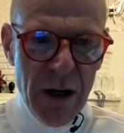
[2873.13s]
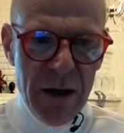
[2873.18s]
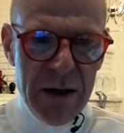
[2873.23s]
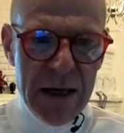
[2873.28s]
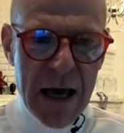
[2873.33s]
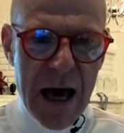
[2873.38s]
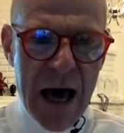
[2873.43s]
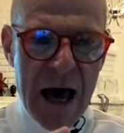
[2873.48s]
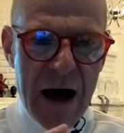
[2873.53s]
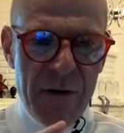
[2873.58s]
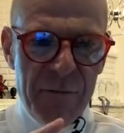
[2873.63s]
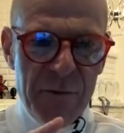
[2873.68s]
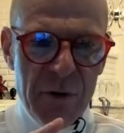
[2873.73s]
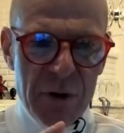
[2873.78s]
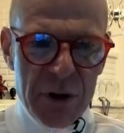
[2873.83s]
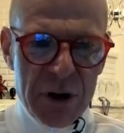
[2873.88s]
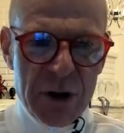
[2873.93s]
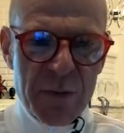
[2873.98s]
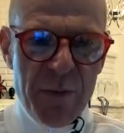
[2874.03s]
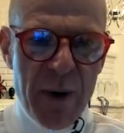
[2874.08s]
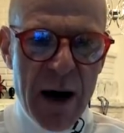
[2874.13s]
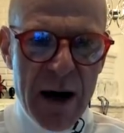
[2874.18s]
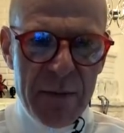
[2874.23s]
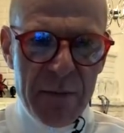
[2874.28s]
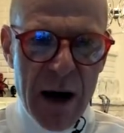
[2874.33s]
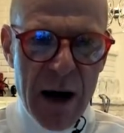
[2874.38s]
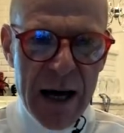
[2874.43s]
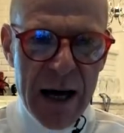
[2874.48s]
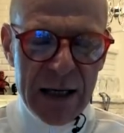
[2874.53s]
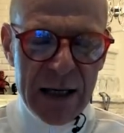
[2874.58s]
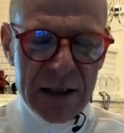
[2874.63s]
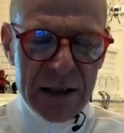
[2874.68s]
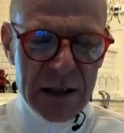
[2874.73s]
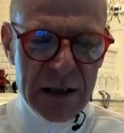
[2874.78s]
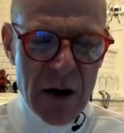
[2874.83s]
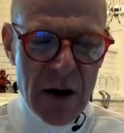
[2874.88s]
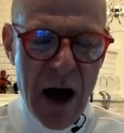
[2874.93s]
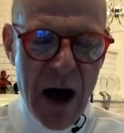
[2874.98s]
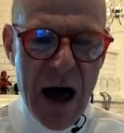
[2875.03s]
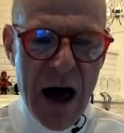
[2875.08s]
you have your spot mics,
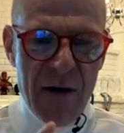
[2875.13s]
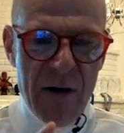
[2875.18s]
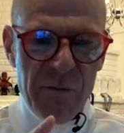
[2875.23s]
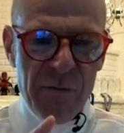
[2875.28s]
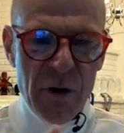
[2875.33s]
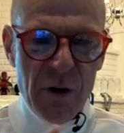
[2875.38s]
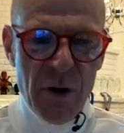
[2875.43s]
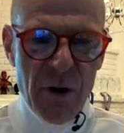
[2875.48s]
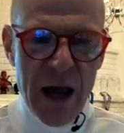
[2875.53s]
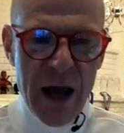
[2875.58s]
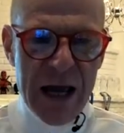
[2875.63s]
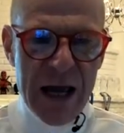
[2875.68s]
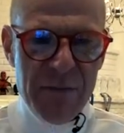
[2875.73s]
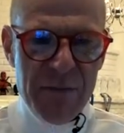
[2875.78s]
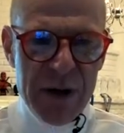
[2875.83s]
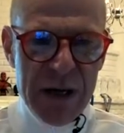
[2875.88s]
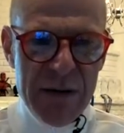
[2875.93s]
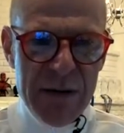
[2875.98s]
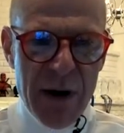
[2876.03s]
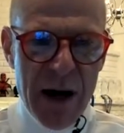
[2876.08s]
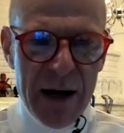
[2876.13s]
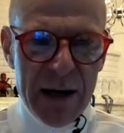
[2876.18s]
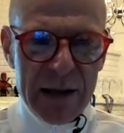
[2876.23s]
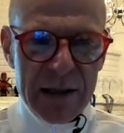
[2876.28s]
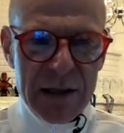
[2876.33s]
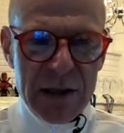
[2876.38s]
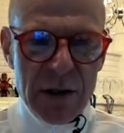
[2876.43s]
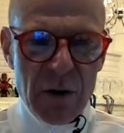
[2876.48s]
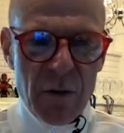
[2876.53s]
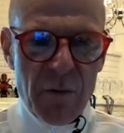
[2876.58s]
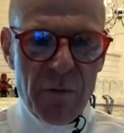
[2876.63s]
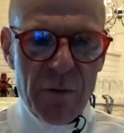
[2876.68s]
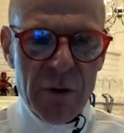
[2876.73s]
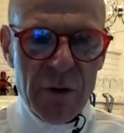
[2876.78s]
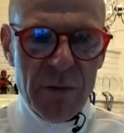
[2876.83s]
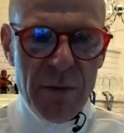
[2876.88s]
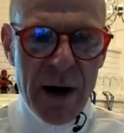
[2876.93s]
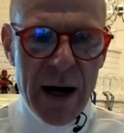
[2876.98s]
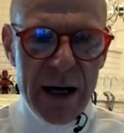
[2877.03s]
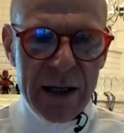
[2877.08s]
you have your AB mics, your
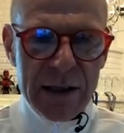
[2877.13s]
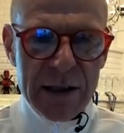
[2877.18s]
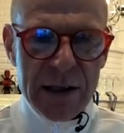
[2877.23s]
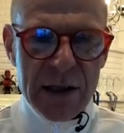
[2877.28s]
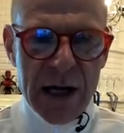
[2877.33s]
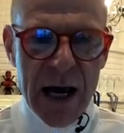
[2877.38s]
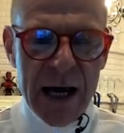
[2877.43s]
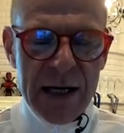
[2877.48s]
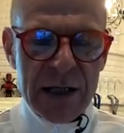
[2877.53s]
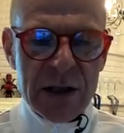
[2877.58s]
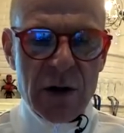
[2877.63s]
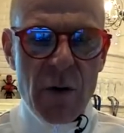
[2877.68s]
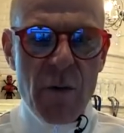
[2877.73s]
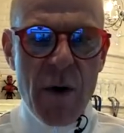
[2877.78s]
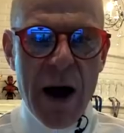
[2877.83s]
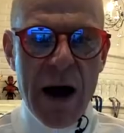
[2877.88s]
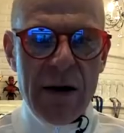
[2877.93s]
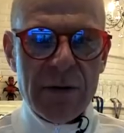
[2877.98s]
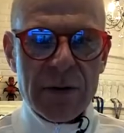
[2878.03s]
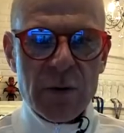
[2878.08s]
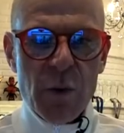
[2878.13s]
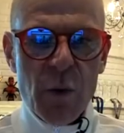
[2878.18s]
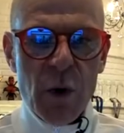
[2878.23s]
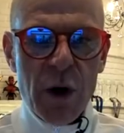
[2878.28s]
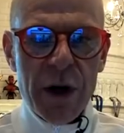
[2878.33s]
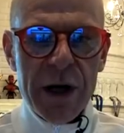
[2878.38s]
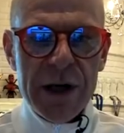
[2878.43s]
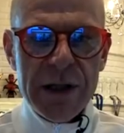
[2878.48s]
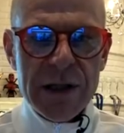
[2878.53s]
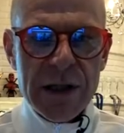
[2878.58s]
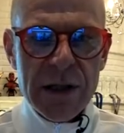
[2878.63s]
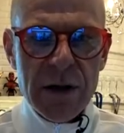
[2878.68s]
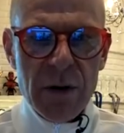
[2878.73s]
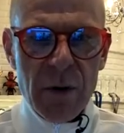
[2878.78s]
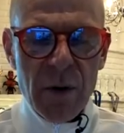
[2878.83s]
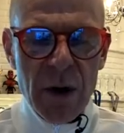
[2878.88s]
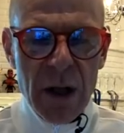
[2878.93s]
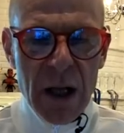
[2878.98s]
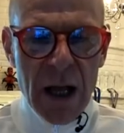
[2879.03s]
room mics, and surround one and two.